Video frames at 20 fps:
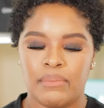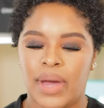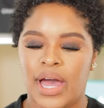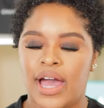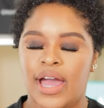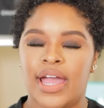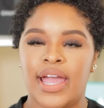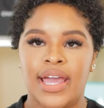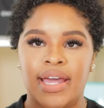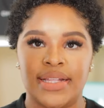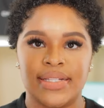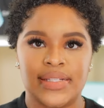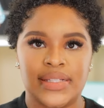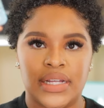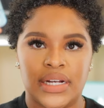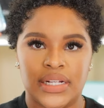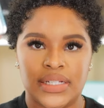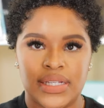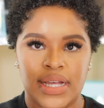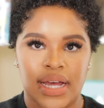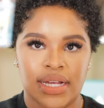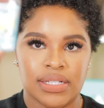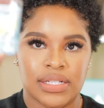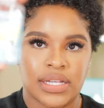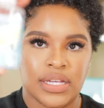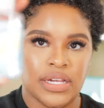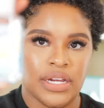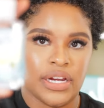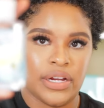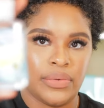my hand sanitizer
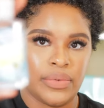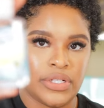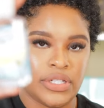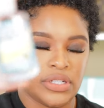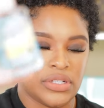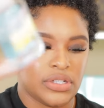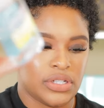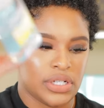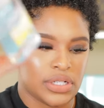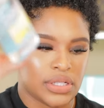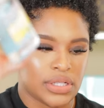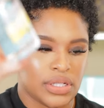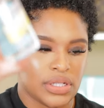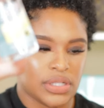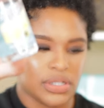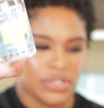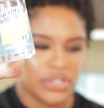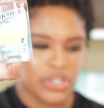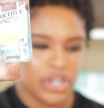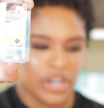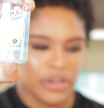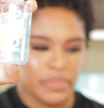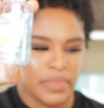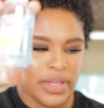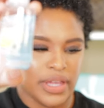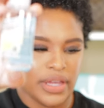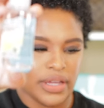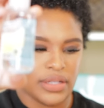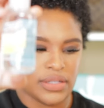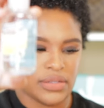here, which is just this
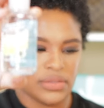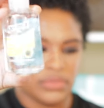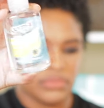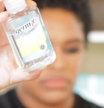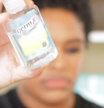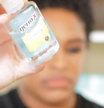Germex